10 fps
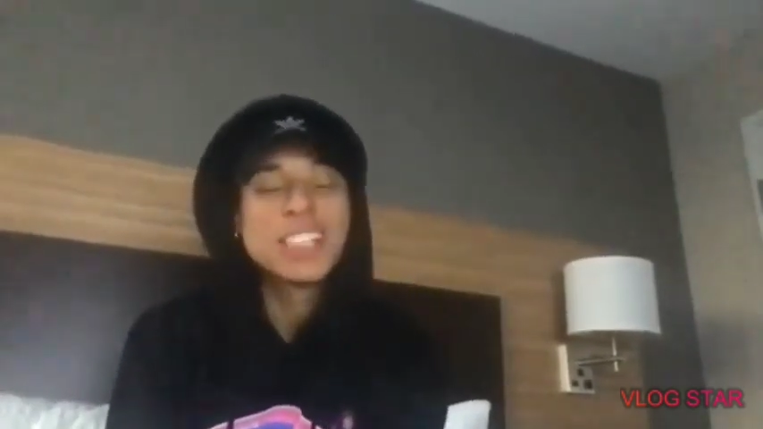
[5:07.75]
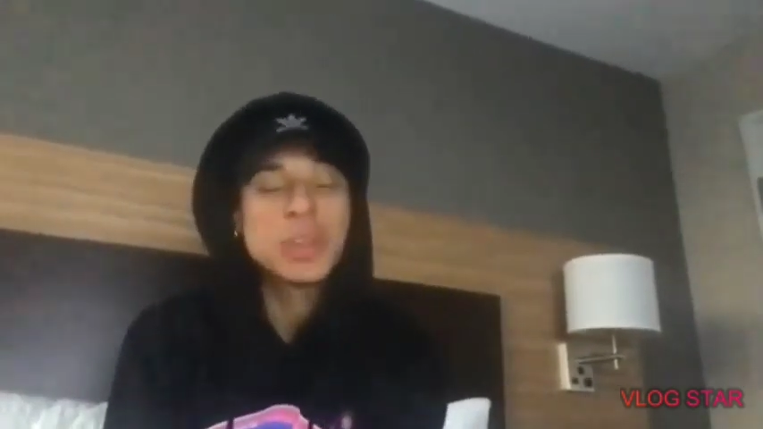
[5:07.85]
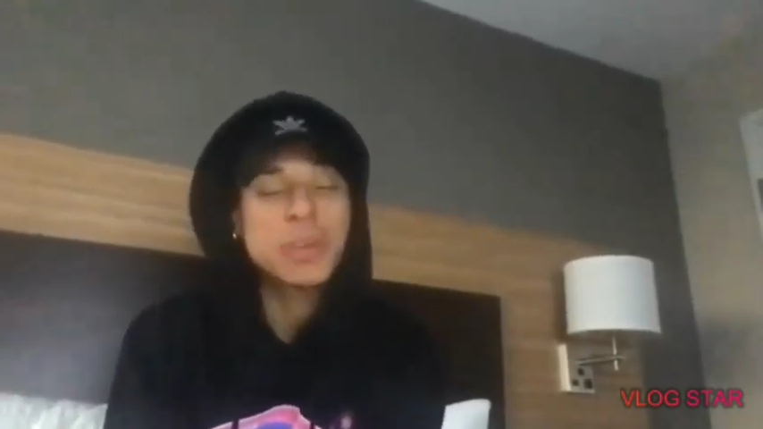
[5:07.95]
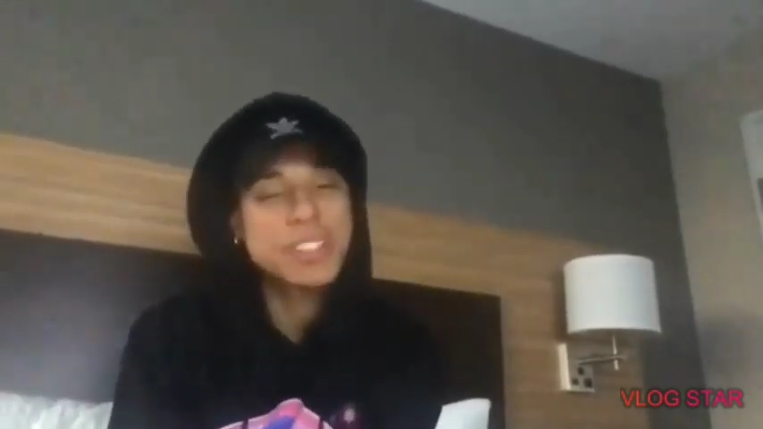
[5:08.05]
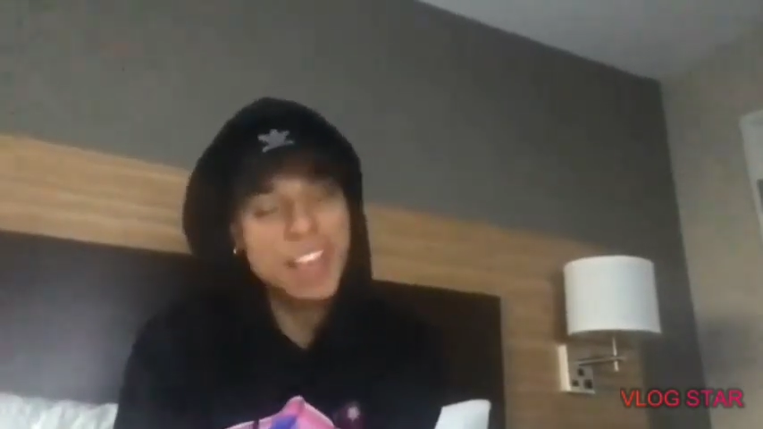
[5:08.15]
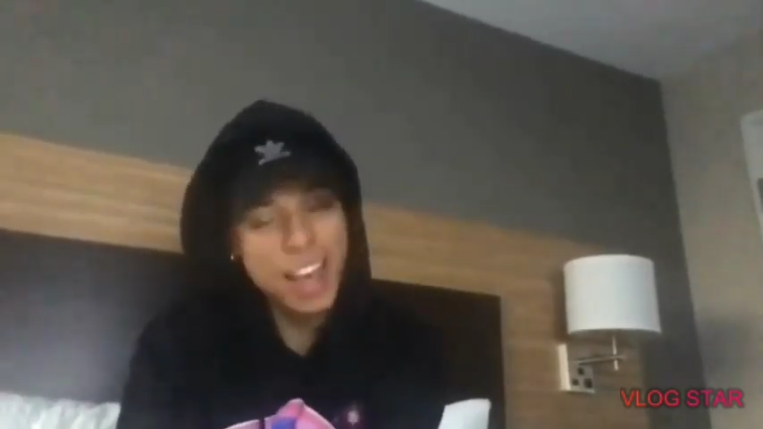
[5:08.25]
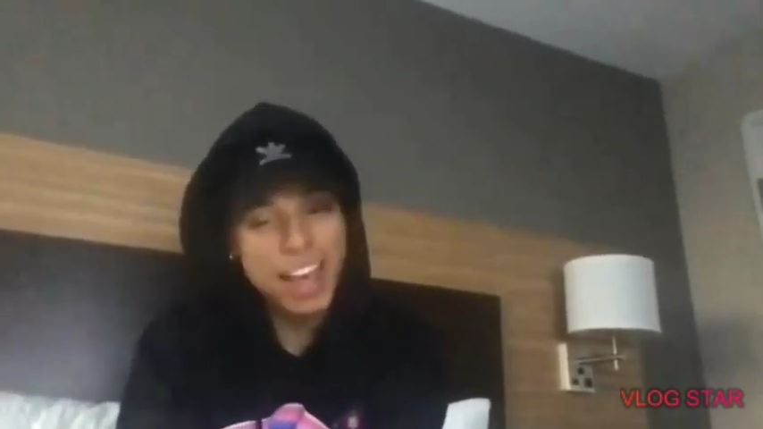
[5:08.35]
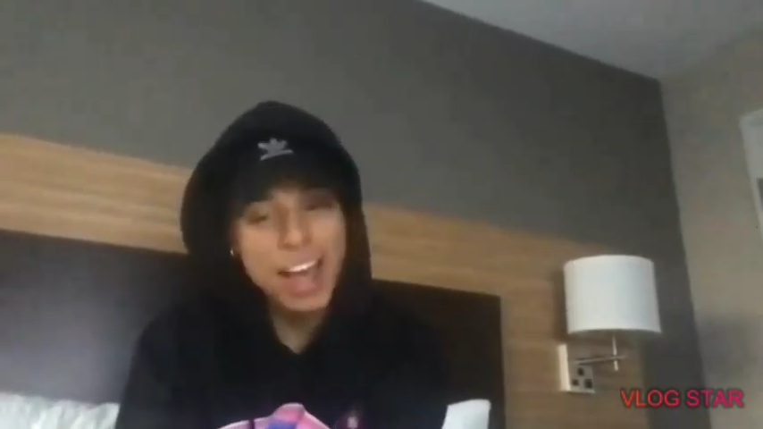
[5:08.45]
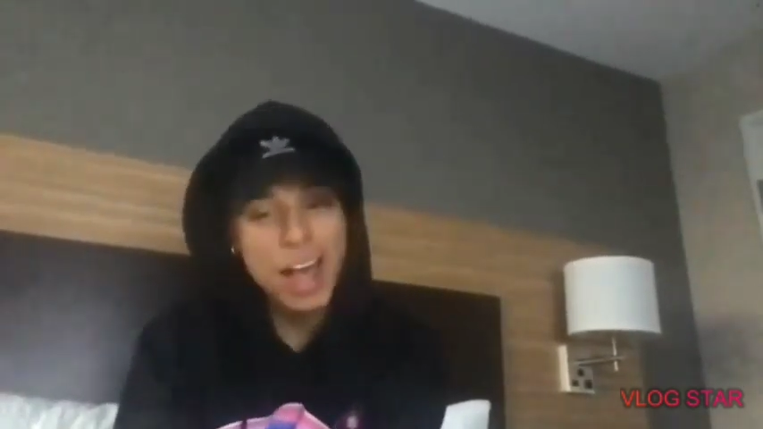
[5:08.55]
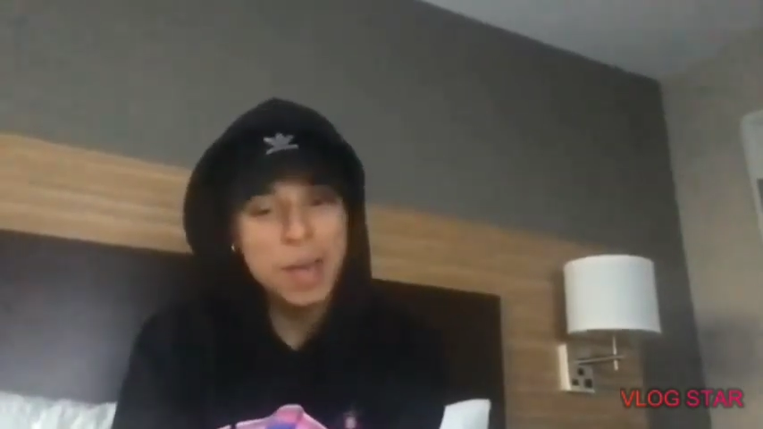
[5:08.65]
So we went to
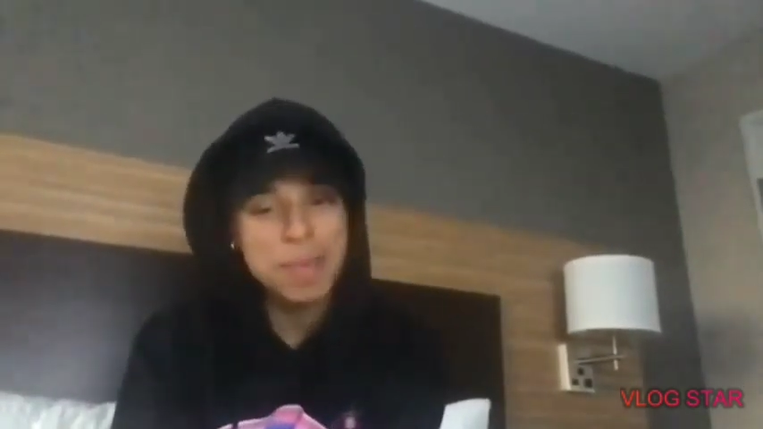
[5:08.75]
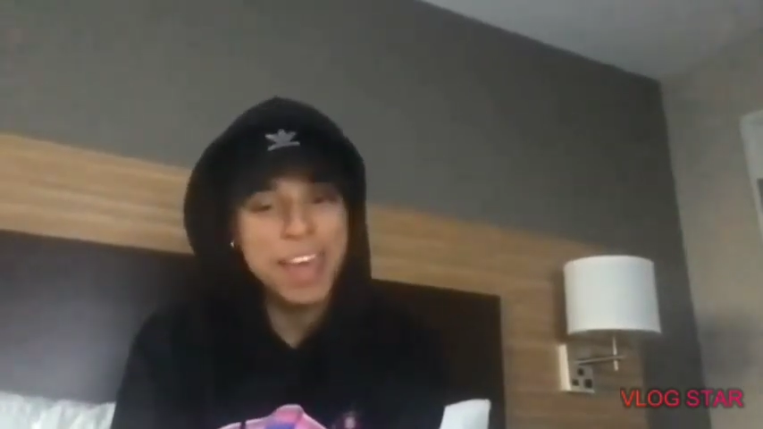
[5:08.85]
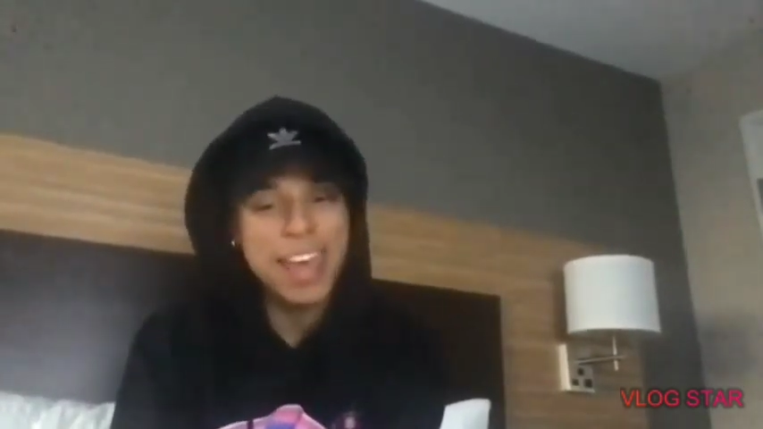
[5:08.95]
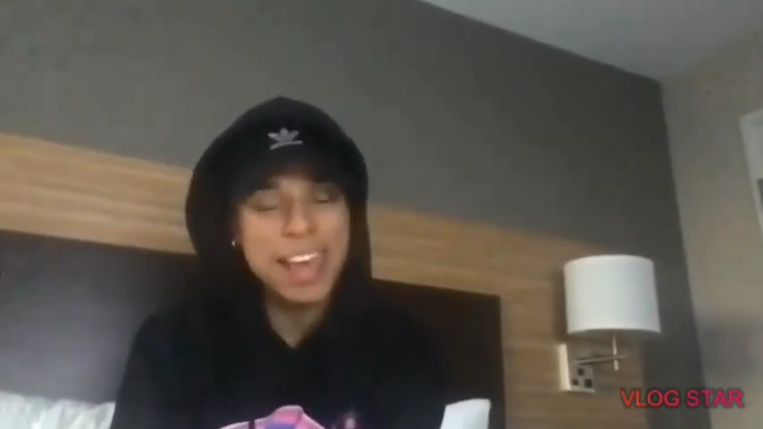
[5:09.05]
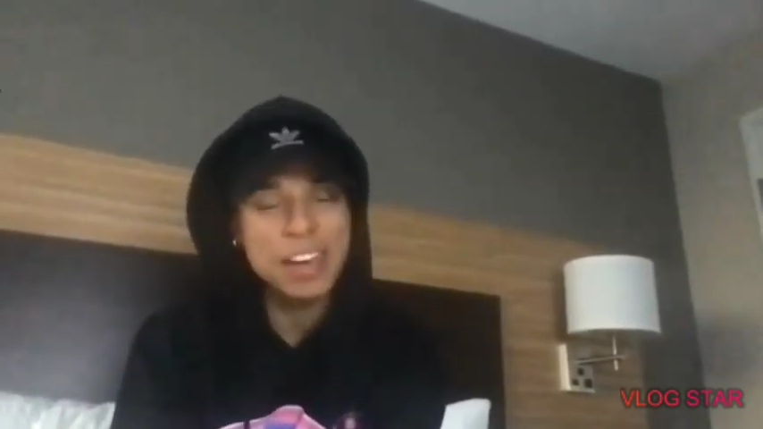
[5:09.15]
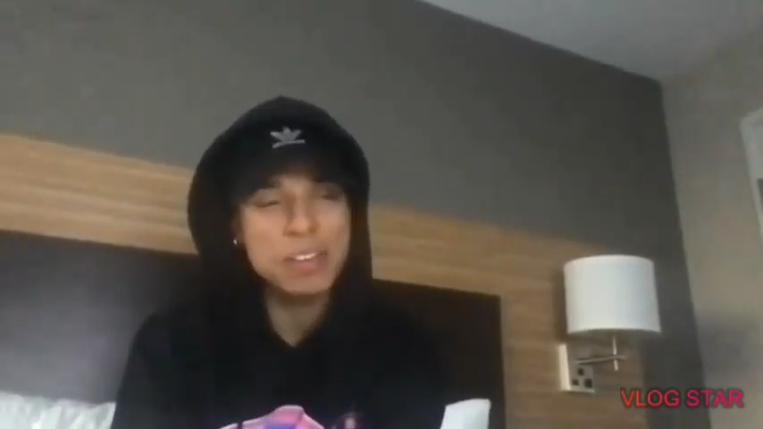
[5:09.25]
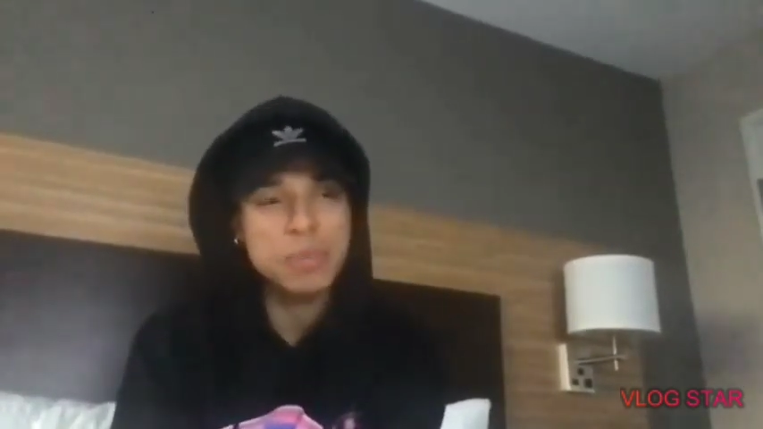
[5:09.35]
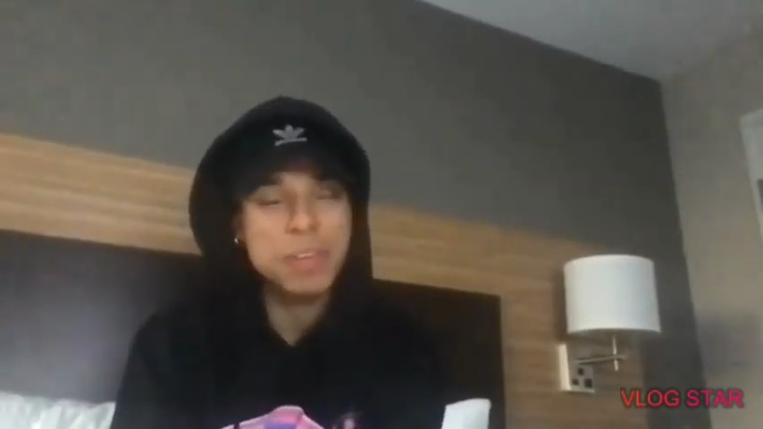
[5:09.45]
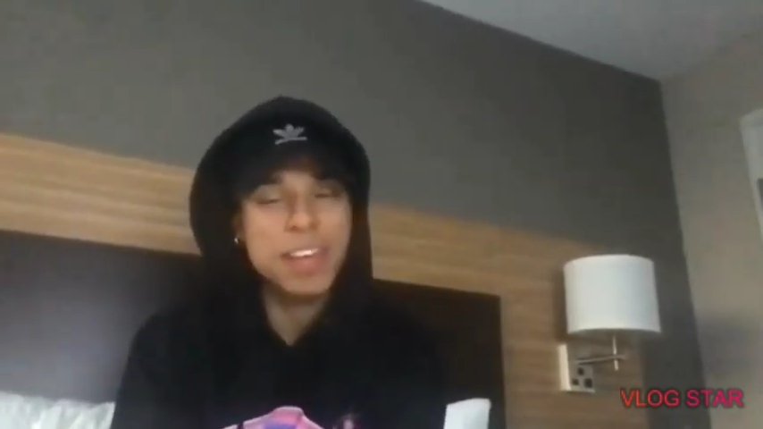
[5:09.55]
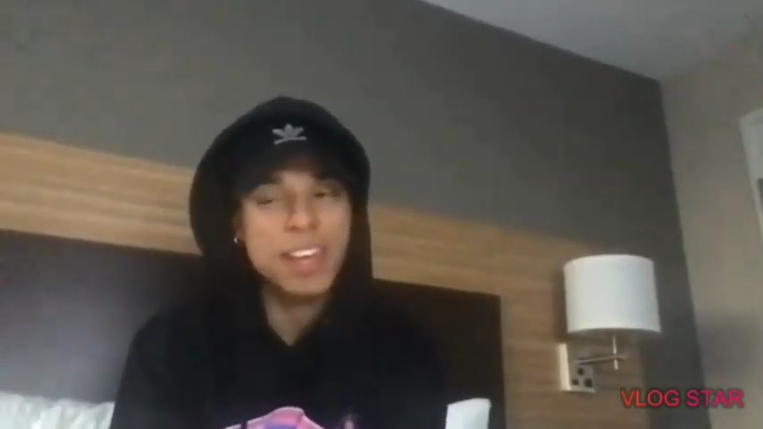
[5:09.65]
IHOP, and it was
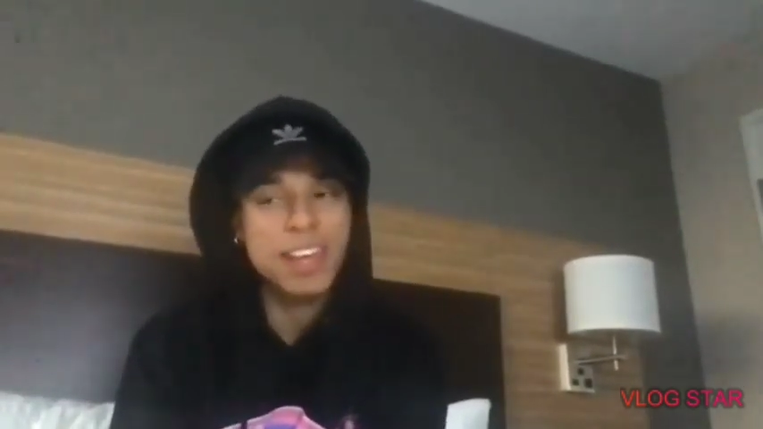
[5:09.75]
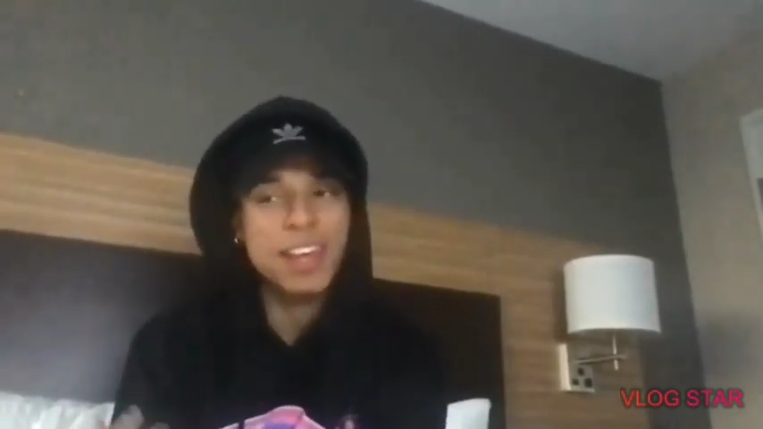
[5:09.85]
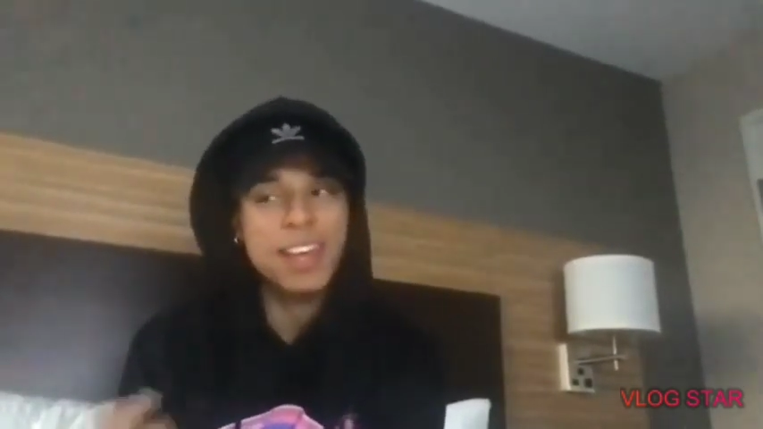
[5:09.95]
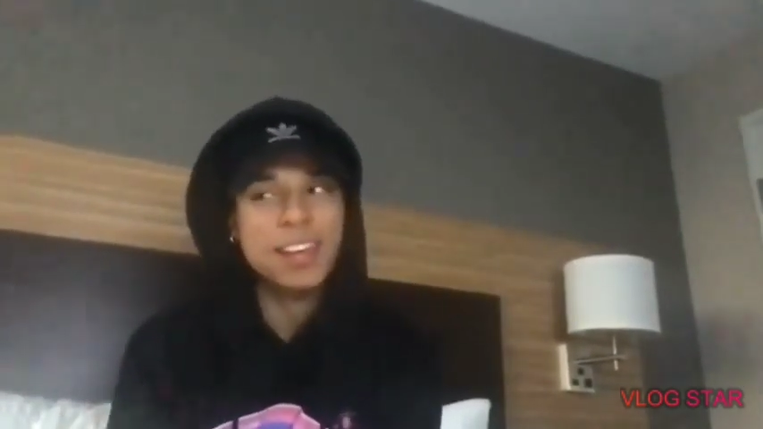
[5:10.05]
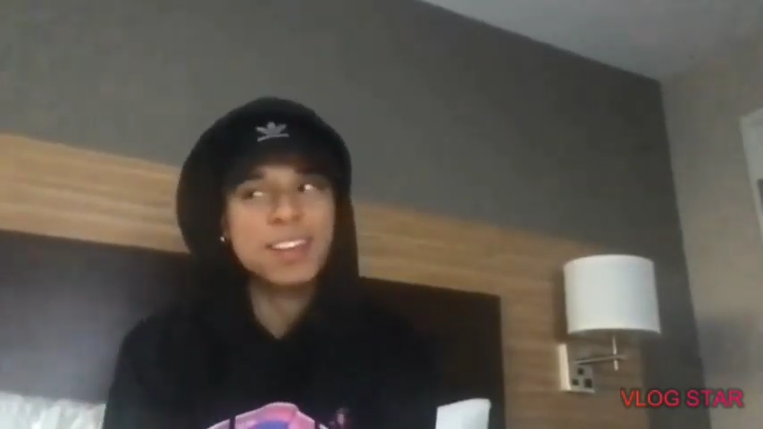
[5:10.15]
me,